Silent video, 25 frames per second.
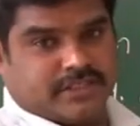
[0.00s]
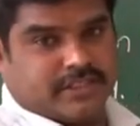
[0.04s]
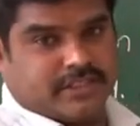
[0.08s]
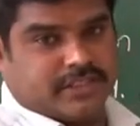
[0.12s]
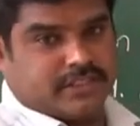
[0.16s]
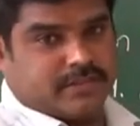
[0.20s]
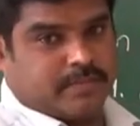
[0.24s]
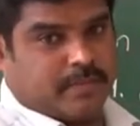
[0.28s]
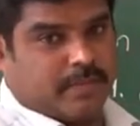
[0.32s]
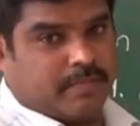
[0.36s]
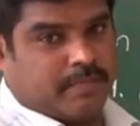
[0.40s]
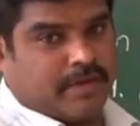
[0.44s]
That
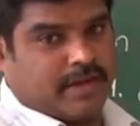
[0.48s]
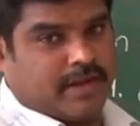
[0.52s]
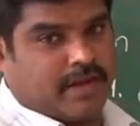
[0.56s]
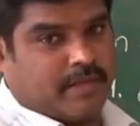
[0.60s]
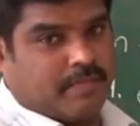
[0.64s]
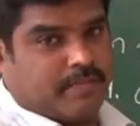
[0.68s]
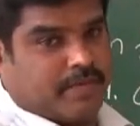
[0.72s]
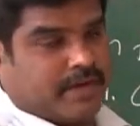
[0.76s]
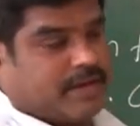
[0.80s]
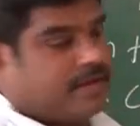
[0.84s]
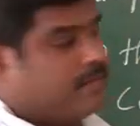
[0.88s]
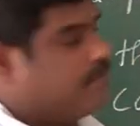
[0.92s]
is public
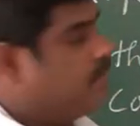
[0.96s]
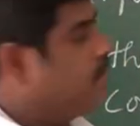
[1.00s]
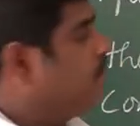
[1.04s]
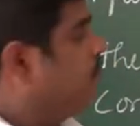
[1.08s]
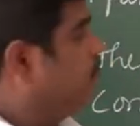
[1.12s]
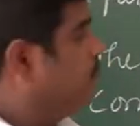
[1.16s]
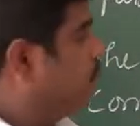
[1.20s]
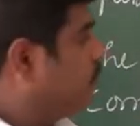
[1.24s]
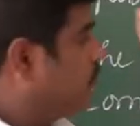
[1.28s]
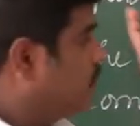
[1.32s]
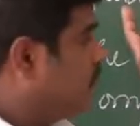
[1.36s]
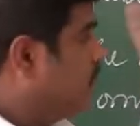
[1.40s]
company.
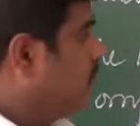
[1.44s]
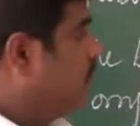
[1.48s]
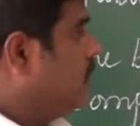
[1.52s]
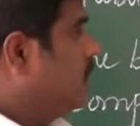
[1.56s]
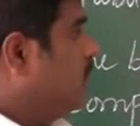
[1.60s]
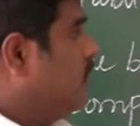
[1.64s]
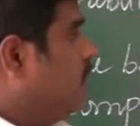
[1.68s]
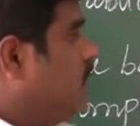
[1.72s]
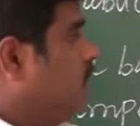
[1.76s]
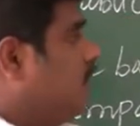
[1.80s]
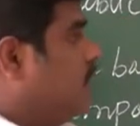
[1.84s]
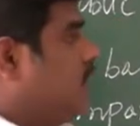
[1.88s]

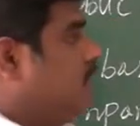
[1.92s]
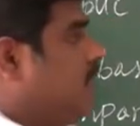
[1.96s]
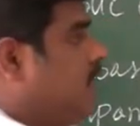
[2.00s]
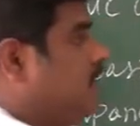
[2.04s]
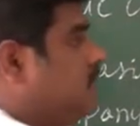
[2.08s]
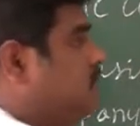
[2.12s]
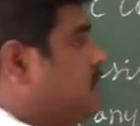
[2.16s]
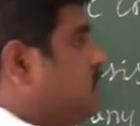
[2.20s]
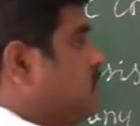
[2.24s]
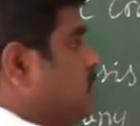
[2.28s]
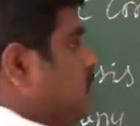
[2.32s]
Yes,